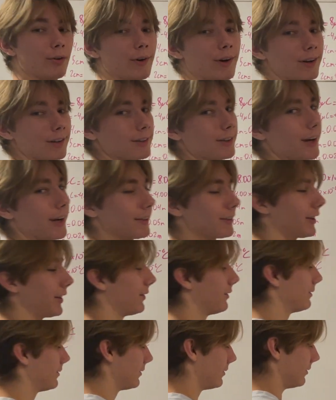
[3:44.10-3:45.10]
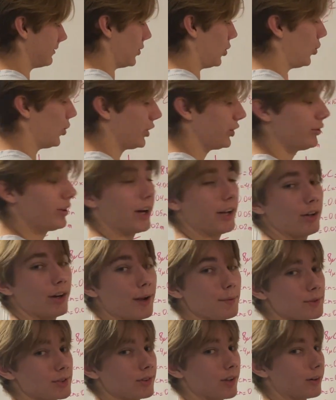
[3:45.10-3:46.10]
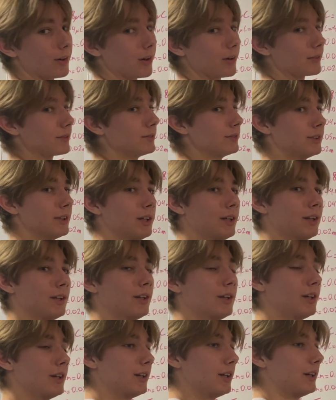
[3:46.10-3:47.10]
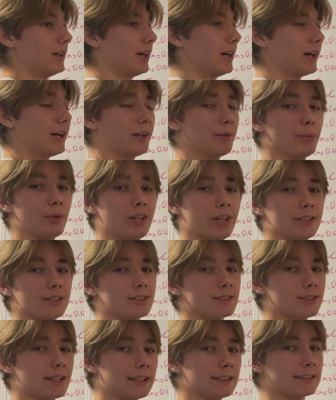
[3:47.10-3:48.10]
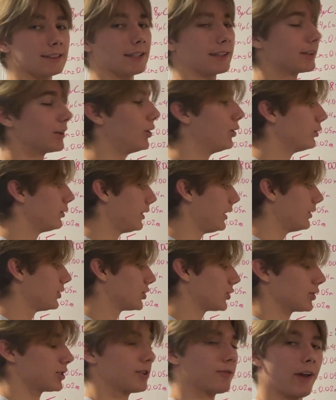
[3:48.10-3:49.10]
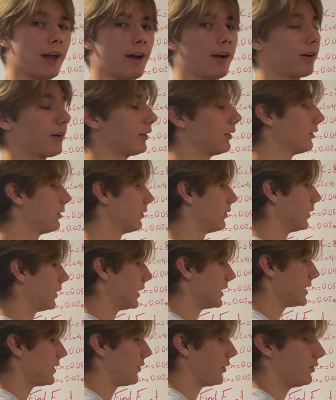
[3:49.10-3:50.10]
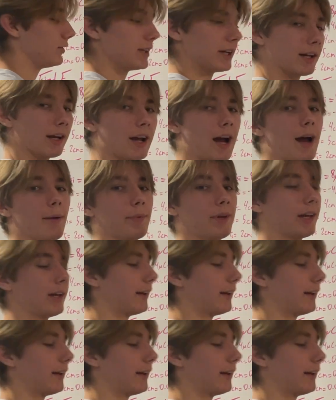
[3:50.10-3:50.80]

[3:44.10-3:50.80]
along correctly. Or you got your epsilon wrong. Because that's like the only source of error, unless if you didn't copy